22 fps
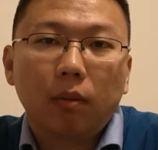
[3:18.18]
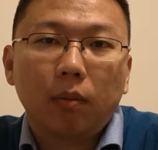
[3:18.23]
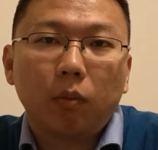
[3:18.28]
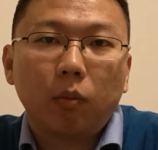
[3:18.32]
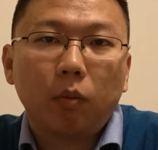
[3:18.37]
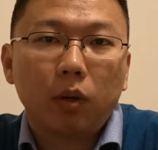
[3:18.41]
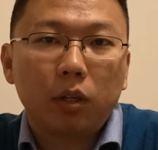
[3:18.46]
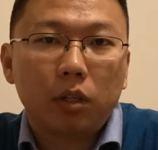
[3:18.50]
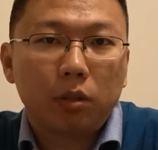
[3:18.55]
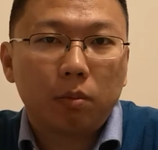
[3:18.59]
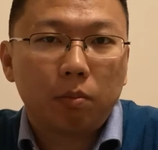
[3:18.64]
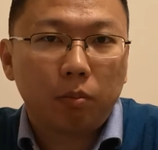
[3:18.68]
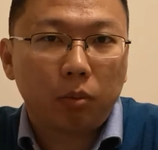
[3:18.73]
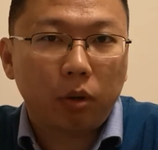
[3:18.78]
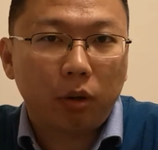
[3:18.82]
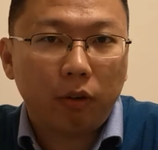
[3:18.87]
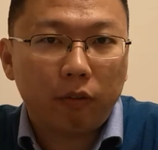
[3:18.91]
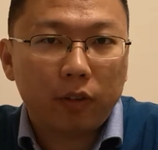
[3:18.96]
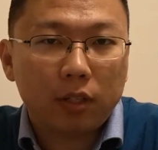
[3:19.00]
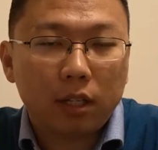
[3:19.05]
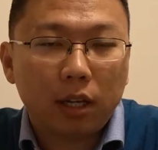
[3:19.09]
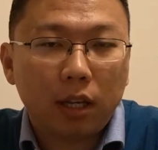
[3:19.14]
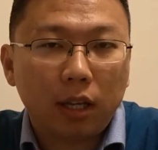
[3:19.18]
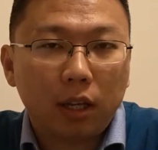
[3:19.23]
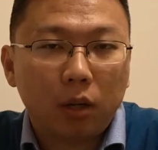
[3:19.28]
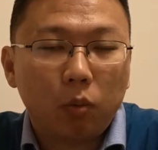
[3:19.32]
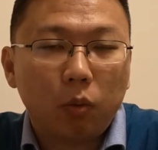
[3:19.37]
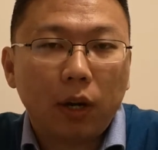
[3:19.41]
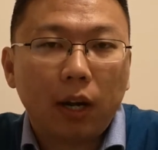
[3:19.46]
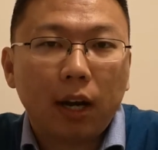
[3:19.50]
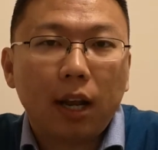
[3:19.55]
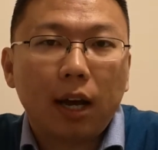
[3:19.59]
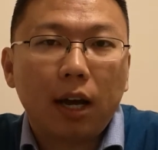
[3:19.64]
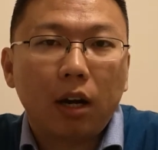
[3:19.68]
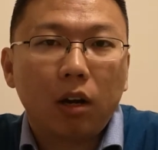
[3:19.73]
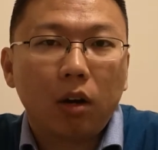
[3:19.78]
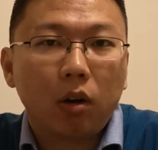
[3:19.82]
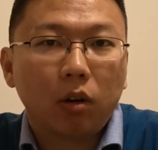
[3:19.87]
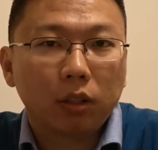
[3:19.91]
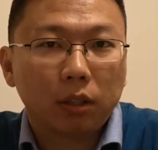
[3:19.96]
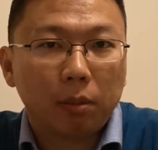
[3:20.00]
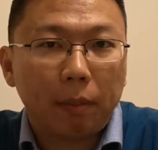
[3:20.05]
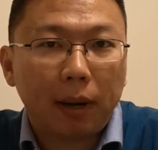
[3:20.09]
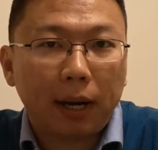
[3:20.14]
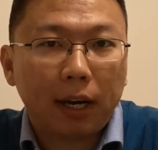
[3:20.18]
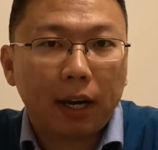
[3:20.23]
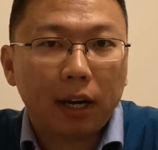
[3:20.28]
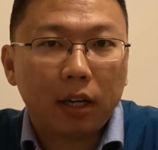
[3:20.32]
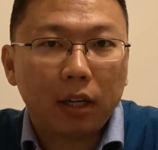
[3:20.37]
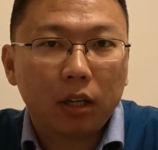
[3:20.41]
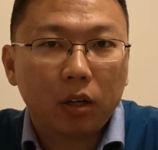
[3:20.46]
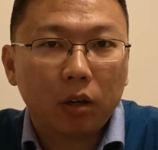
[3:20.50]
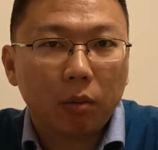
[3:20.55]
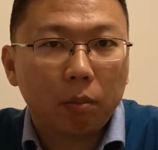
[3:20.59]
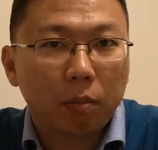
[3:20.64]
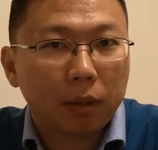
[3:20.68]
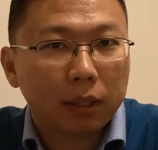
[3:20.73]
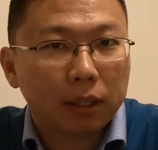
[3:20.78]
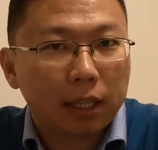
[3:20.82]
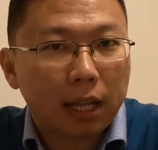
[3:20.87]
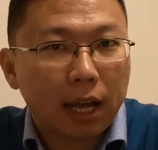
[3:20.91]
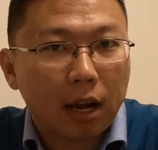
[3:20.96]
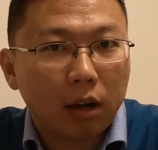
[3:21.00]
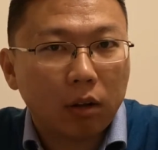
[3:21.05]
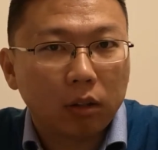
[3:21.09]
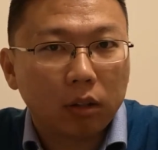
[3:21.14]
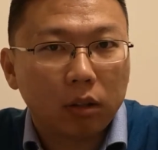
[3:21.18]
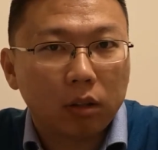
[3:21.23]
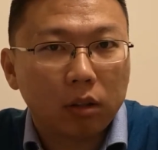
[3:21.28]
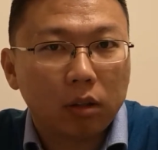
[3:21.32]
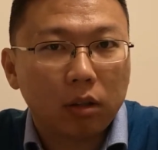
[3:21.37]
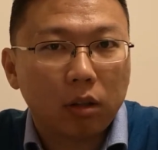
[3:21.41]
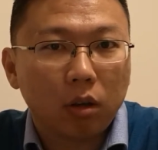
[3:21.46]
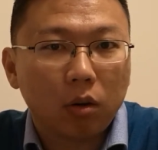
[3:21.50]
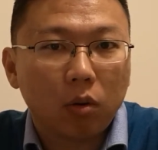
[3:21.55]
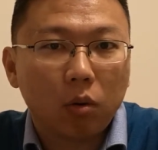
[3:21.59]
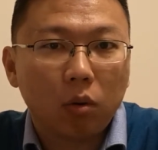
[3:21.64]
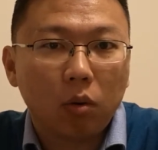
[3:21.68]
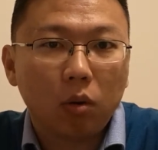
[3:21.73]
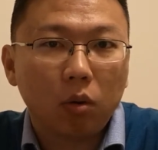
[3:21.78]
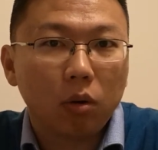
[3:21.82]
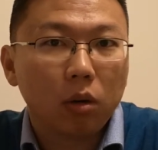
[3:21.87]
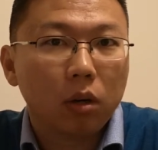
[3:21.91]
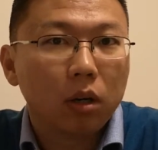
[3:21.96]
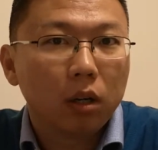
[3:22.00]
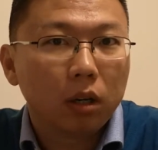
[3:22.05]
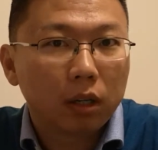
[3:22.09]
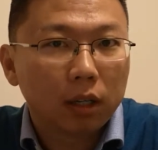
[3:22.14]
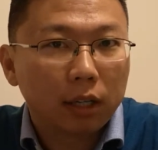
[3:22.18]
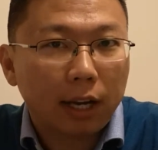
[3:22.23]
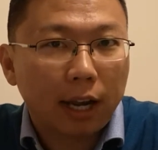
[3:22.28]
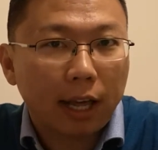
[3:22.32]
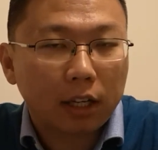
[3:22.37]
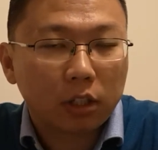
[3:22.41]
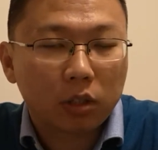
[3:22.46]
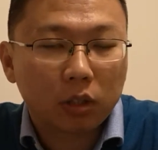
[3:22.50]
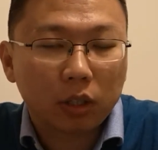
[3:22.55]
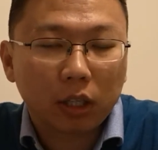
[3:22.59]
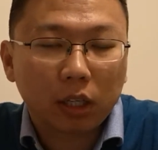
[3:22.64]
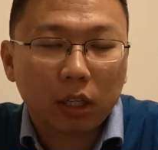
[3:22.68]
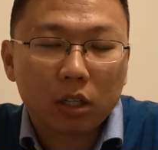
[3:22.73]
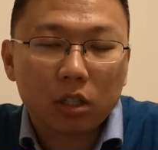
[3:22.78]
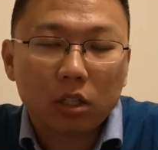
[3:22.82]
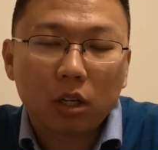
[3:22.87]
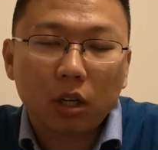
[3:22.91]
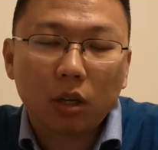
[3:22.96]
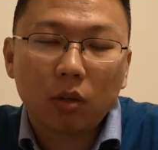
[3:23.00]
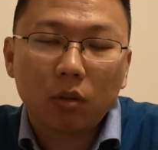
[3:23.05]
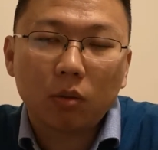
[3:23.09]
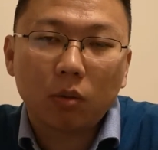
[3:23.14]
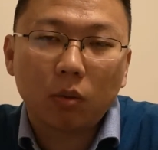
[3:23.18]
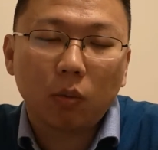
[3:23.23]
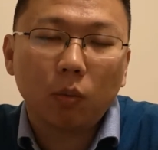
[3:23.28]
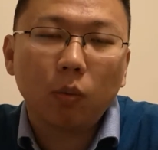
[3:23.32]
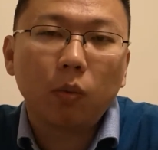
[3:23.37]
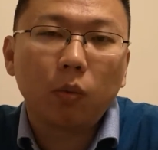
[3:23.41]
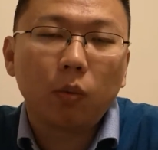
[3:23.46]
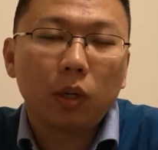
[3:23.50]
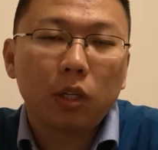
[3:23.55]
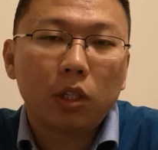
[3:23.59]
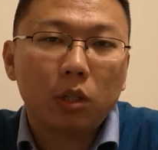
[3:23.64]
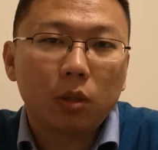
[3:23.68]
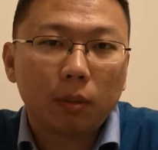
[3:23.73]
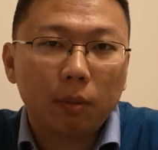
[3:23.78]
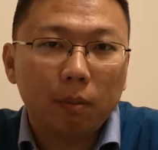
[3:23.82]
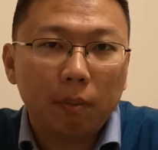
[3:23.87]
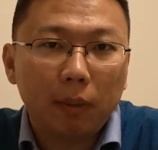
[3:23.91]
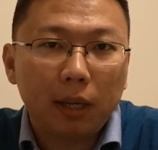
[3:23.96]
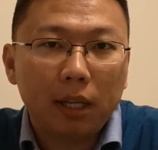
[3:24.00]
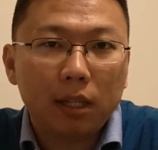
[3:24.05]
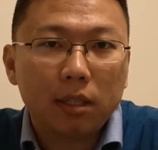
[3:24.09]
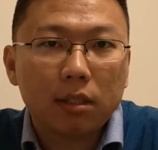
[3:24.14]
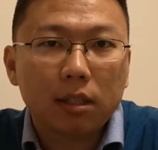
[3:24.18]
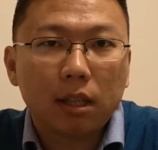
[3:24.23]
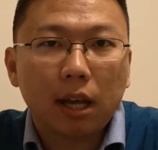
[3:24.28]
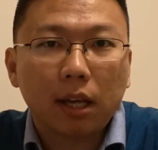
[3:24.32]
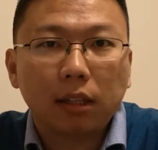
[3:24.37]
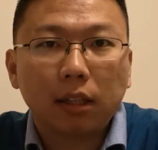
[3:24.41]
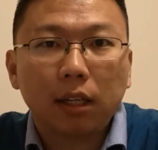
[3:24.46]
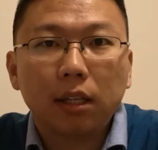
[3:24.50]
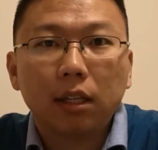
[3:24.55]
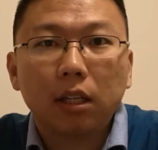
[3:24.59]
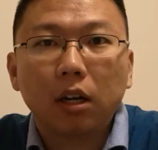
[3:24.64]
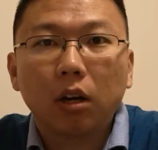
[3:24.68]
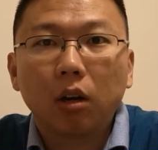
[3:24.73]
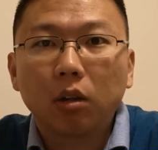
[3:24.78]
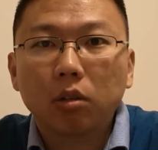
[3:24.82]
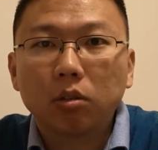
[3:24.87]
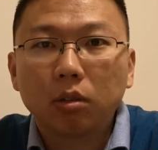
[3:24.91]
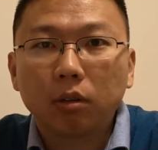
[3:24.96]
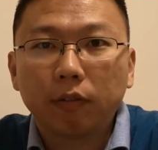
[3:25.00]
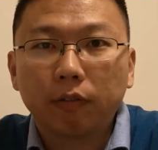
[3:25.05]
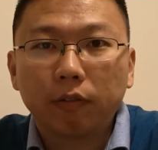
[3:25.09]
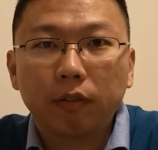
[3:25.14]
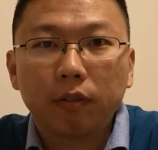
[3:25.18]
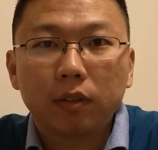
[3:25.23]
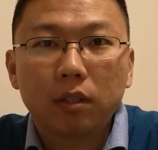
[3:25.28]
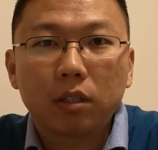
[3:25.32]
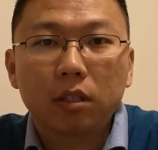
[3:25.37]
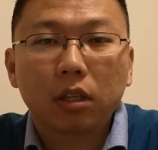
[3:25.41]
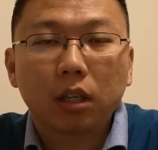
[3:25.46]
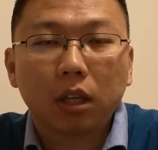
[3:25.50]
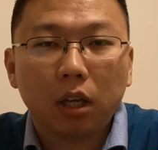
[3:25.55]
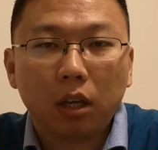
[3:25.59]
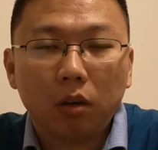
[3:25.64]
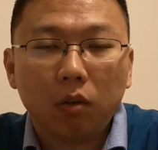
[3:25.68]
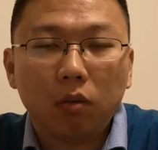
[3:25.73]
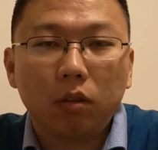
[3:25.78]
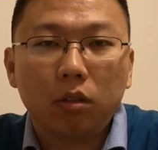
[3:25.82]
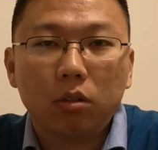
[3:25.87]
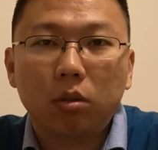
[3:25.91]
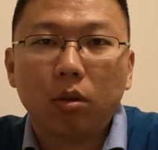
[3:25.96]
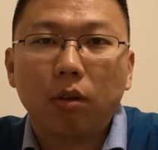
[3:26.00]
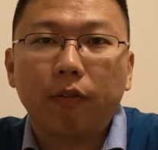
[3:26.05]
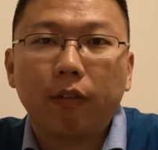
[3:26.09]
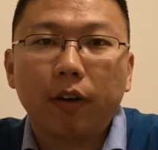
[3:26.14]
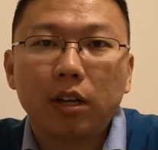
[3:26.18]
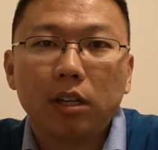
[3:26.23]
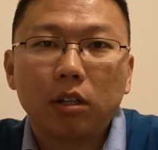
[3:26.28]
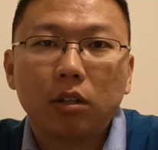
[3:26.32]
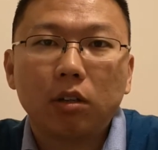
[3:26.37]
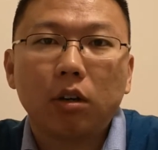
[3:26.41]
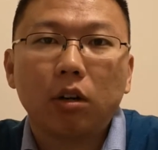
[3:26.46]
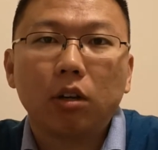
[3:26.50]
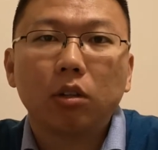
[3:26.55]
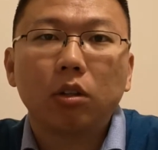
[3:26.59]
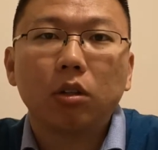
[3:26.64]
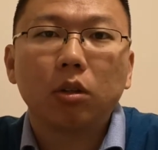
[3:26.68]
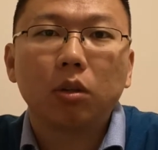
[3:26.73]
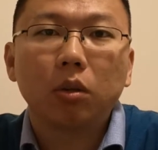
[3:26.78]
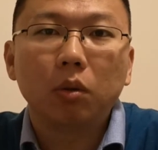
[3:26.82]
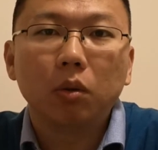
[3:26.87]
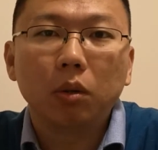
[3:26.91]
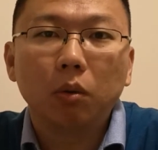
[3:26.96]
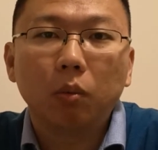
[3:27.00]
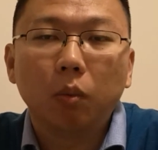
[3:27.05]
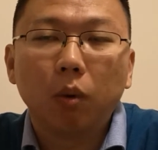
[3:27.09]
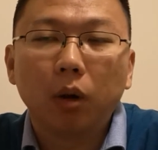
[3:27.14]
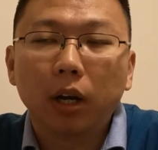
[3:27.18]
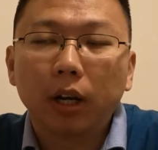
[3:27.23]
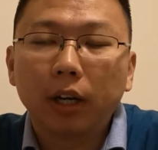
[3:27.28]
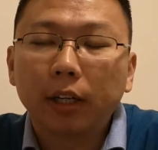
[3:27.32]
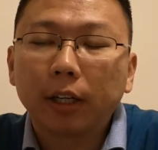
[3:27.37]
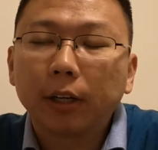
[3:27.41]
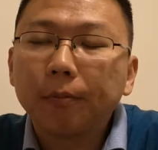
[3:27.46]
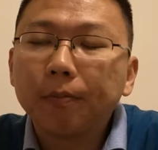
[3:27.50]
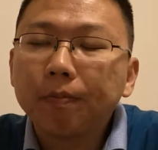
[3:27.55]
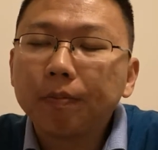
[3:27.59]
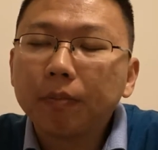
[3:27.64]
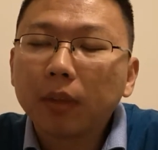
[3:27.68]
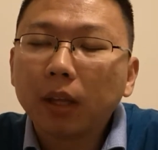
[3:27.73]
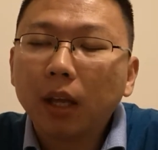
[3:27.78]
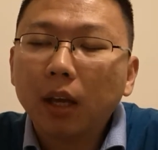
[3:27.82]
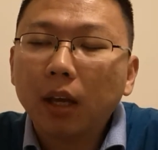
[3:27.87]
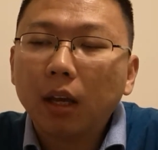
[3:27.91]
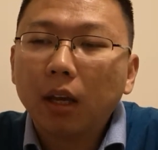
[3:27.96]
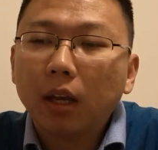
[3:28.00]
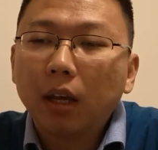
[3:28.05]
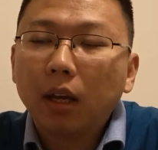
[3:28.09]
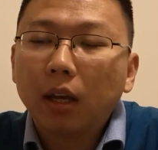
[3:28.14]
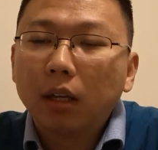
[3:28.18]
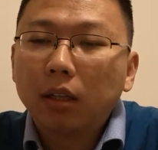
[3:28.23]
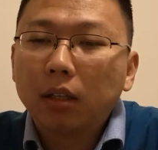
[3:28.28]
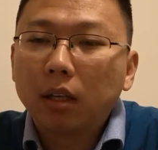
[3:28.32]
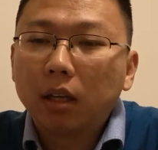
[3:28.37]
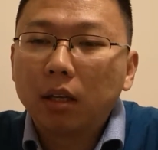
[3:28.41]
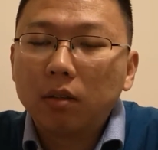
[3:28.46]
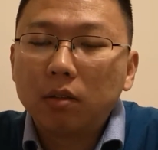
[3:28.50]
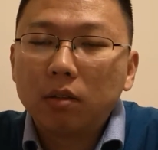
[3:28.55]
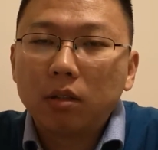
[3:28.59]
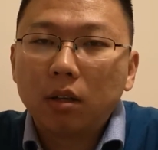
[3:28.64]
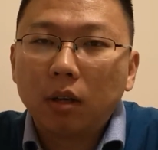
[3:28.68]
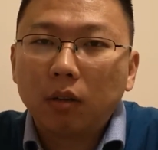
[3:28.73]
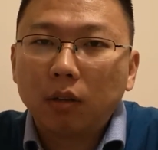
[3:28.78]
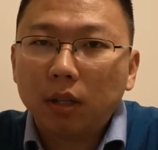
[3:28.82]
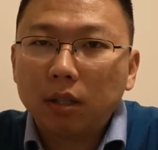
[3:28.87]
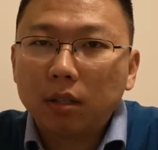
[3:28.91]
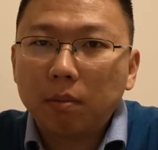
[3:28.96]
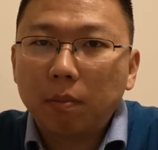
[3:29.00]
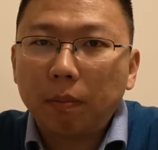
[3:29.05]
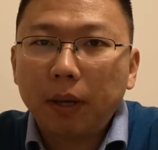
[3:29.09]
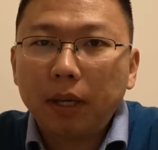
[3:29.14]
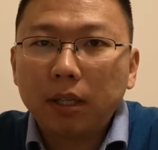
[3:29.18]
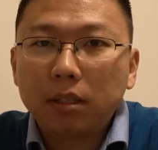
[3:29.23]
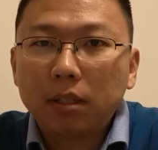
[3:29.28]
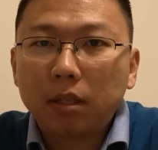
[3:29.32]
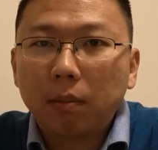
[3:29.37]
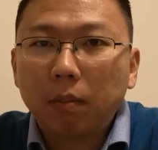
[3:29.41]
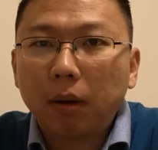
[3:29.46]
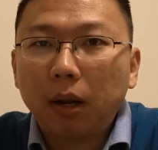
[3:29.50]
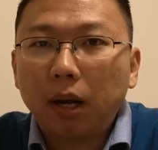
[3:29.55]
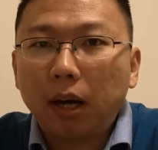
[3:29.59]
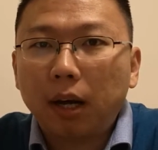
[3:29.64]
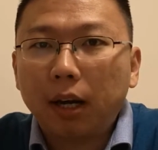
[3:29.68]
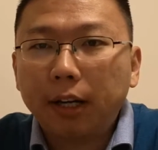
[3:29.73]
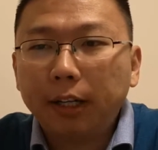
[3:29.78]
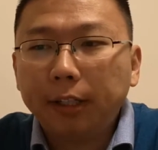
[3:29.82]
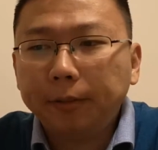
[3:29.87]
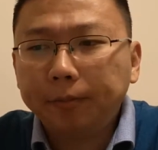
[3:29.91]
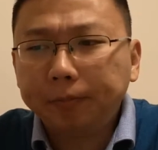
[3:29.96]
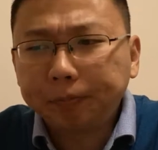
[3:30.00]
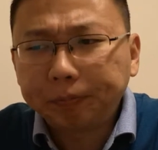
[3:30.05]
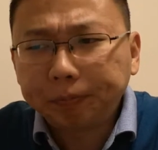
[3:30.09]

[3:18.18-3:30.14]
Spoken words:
which previously rely on the mechanical, but now they're all electronic controls, which means that they need lots of skilled software engineers to do the work. So there's a big supply,